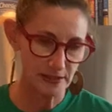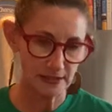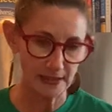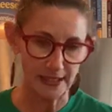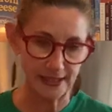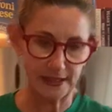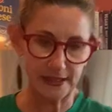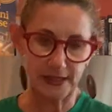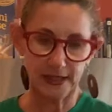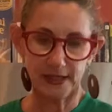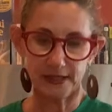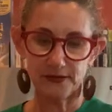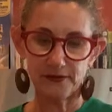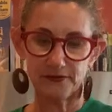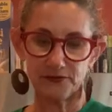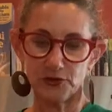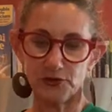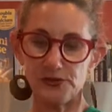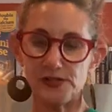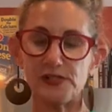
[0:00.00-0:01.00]
like kind of
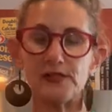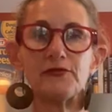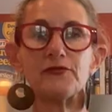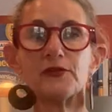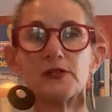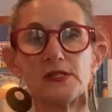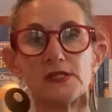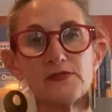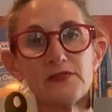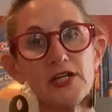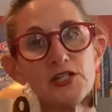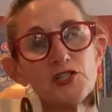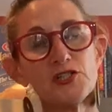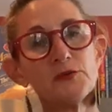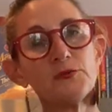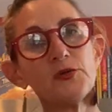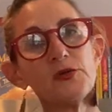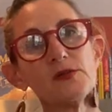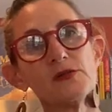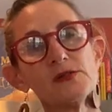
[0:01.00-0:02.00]
cruciferous
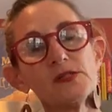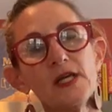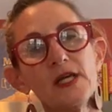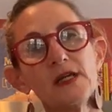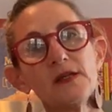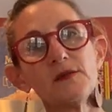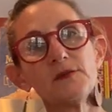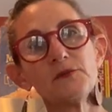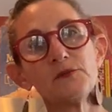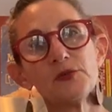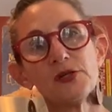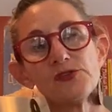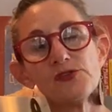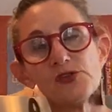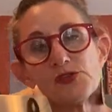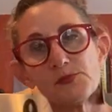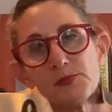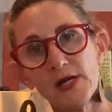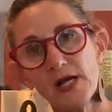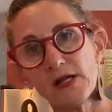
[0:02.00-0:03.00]
vegetables like
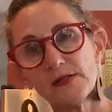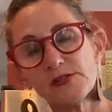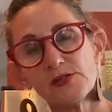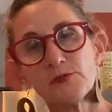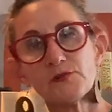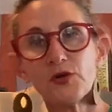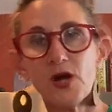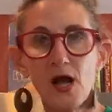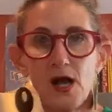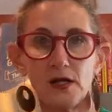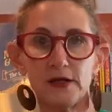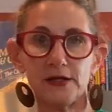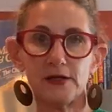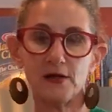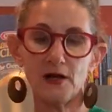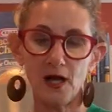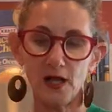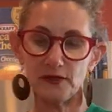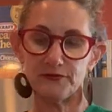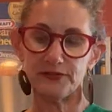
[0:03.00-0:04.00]
Brussels sprouts or broccoli or
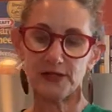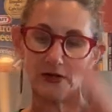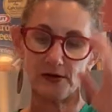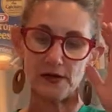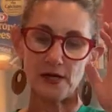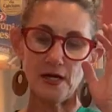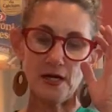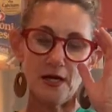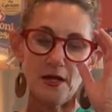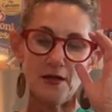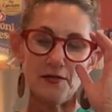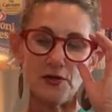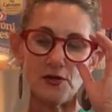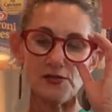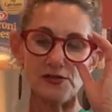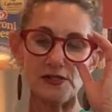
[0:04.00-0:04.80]
cauliflower, those